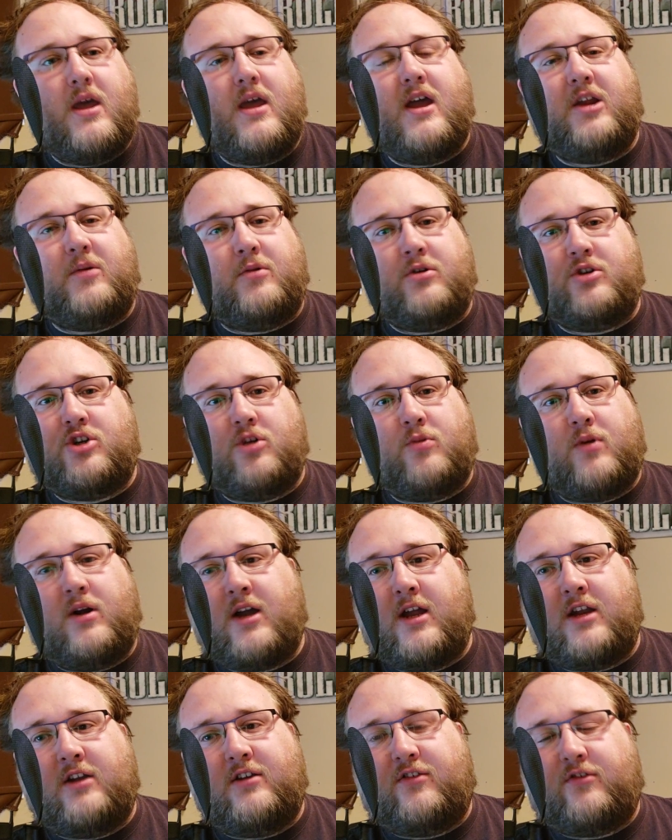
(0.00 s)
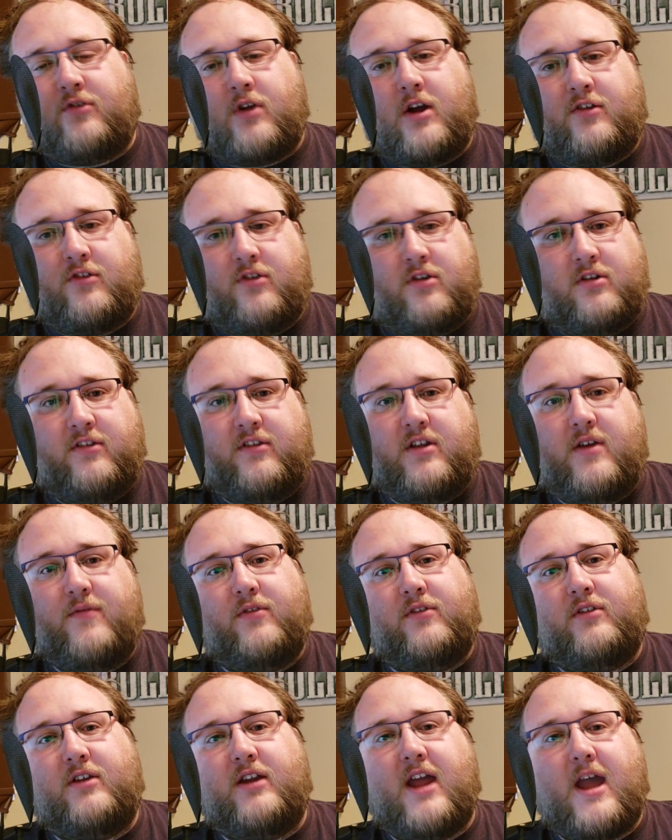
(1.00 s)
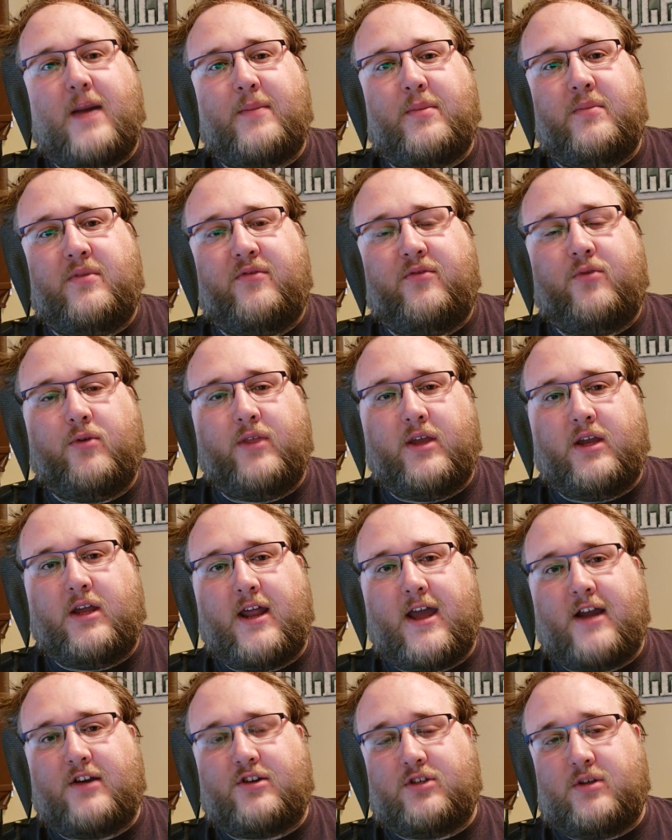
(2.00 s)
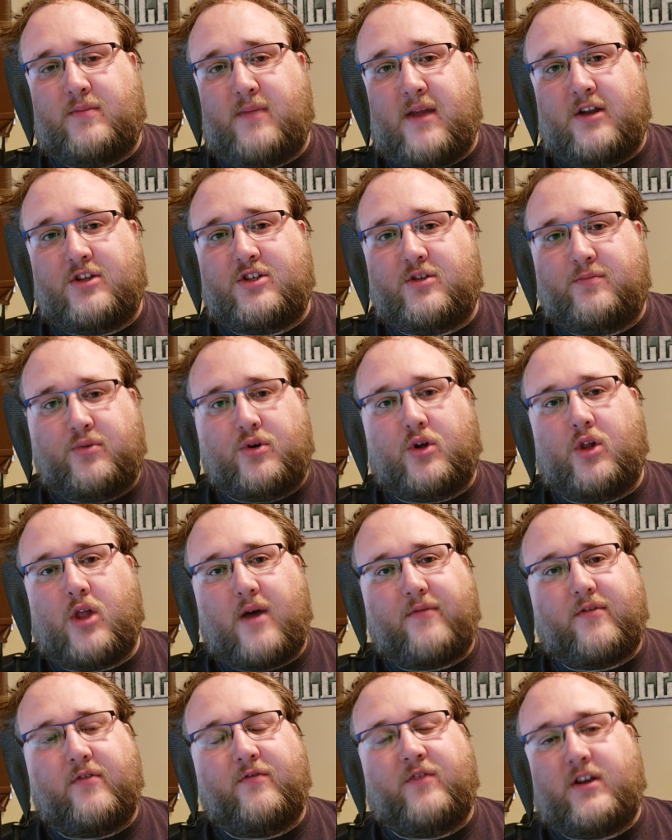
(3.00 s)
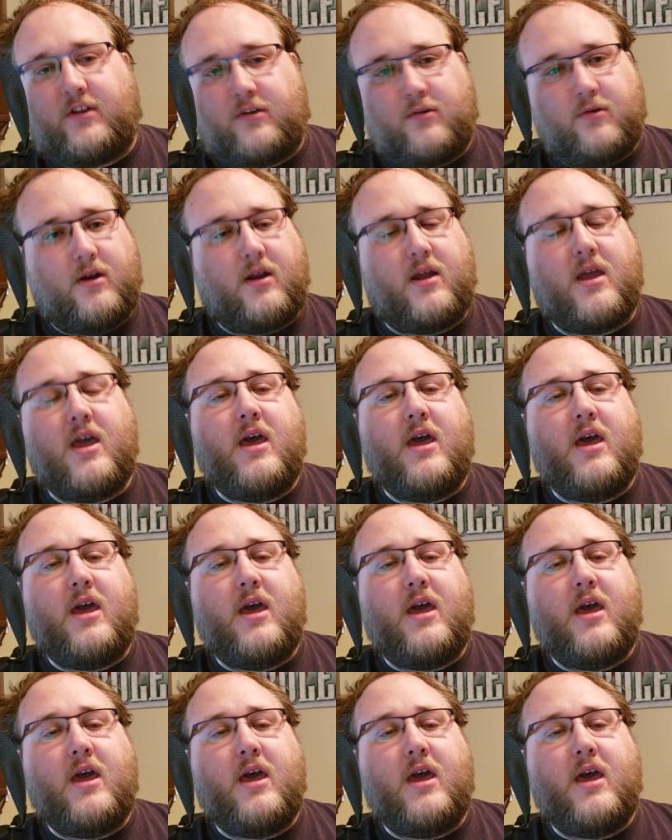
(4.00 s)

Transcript: and you weren't sure what kind of destruction and stuff was going to happen before they could actually manage to pull off a victory.